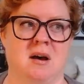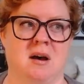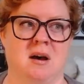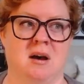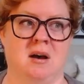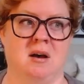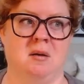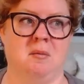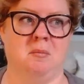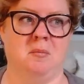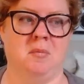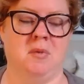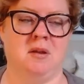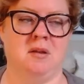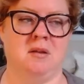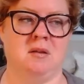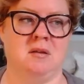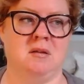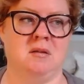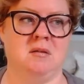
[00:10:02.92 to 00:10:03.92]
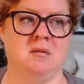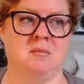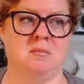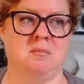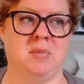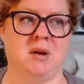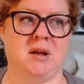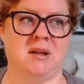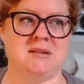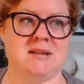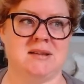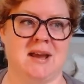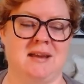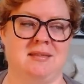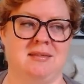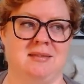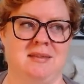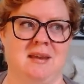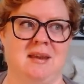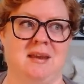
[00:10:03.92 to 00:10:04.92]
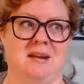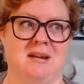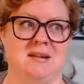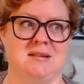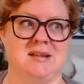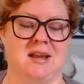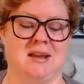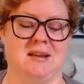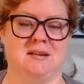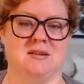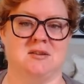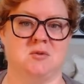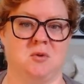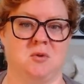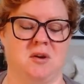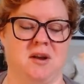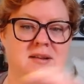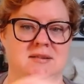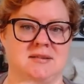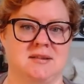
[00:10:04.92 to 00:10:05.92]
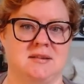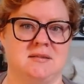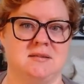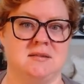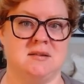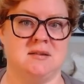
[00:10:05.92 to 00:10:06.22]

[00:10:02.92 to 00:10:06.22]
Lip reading: But I think in Italian it's crocetta.